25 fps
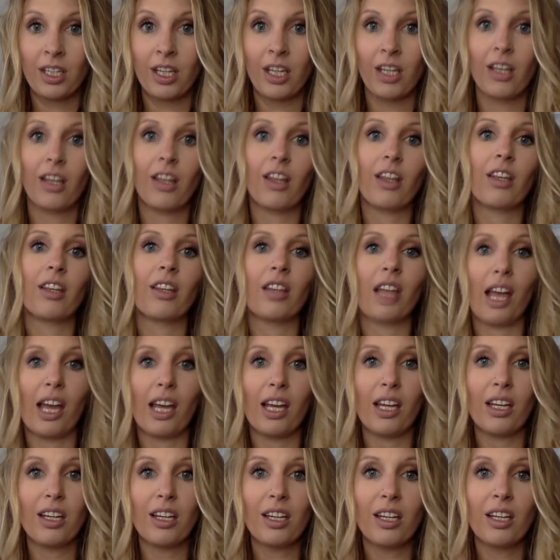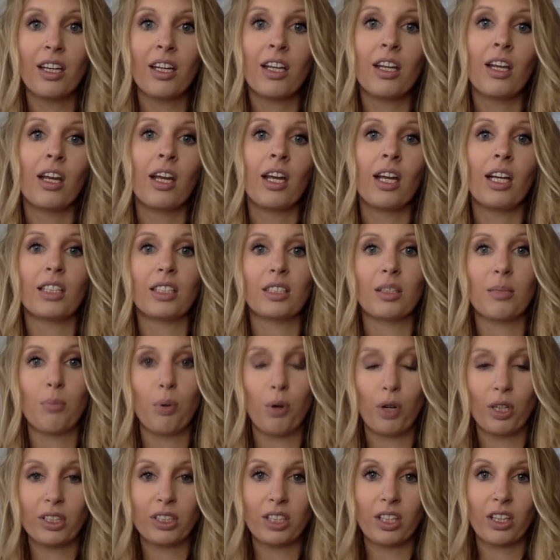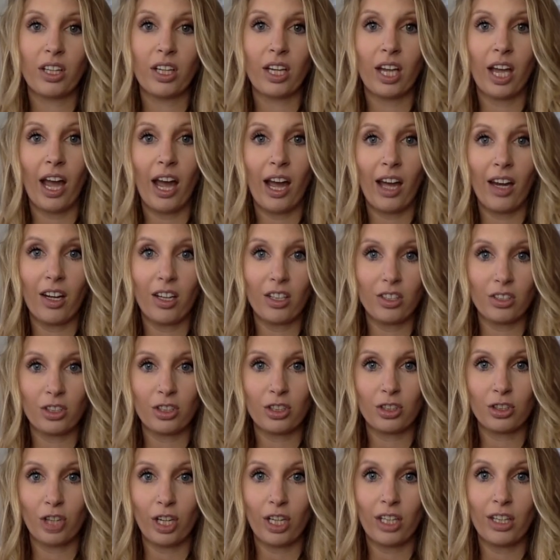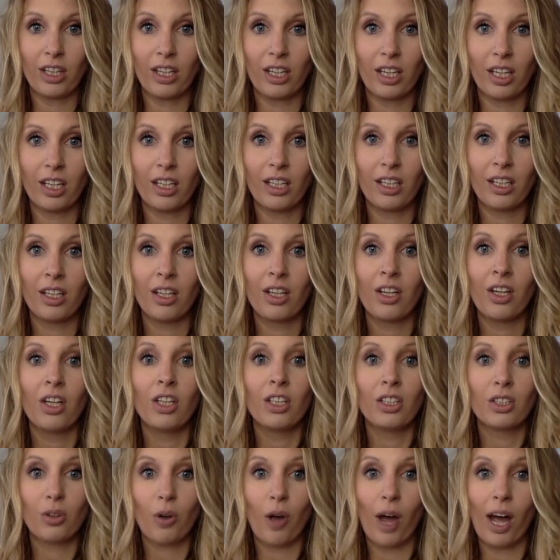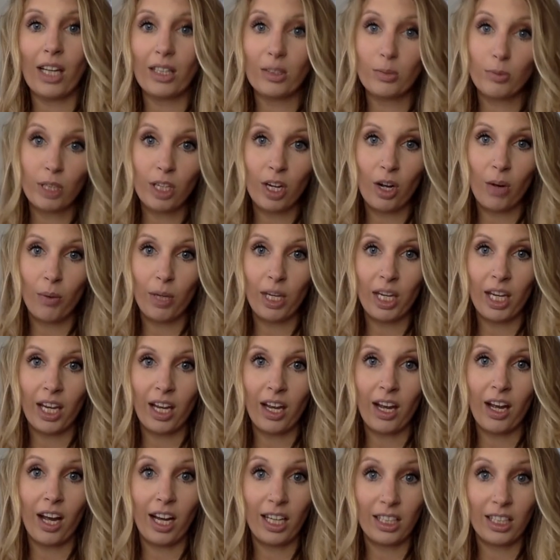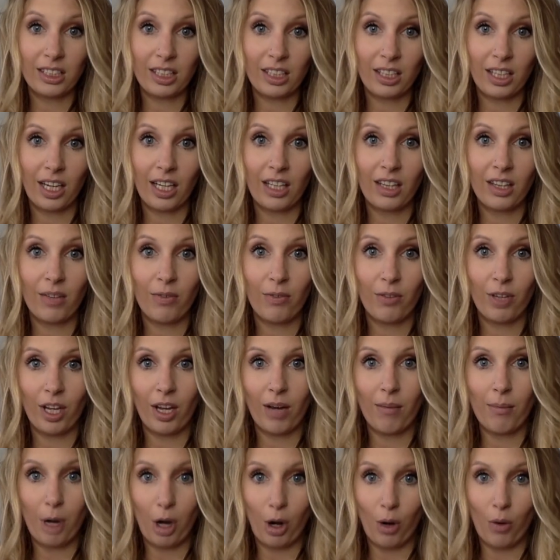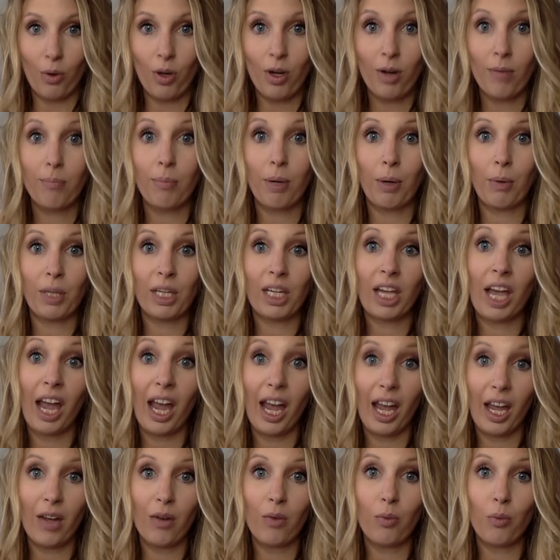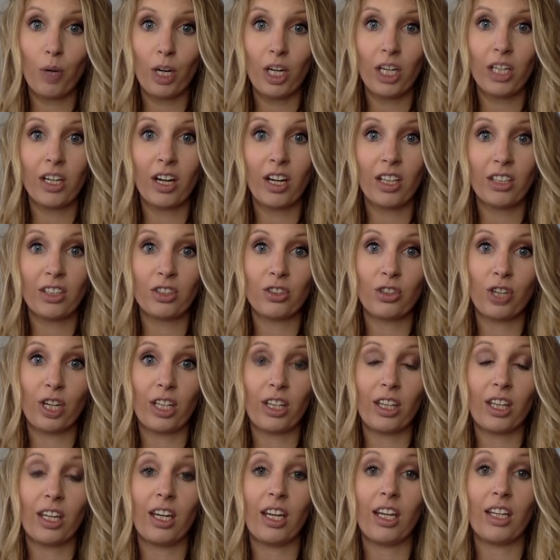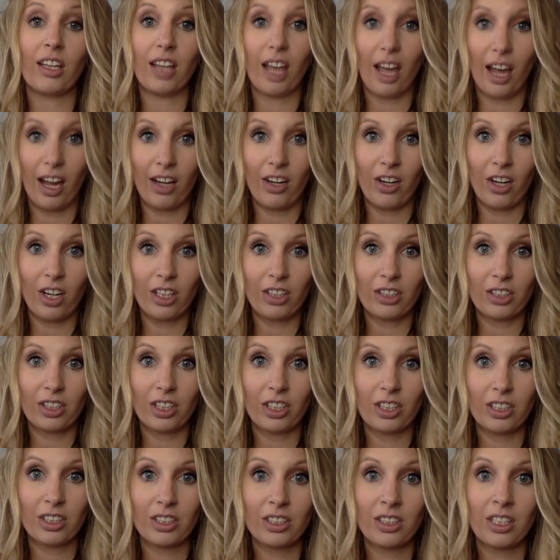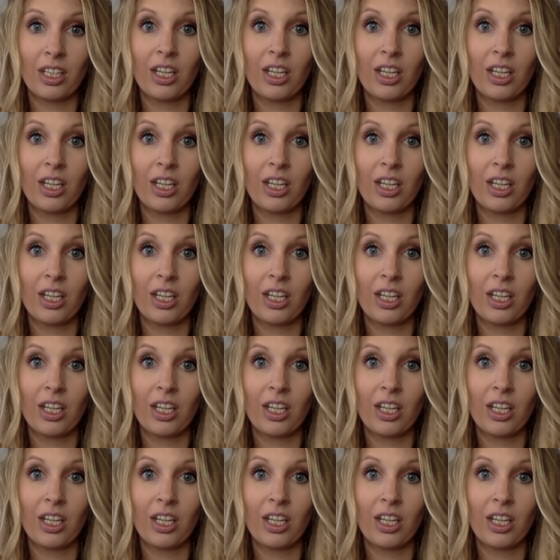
Then, it's important to look at adductor strengthening. So as we know, we can't isolate the VMO, but we can work on strengthening the adductors.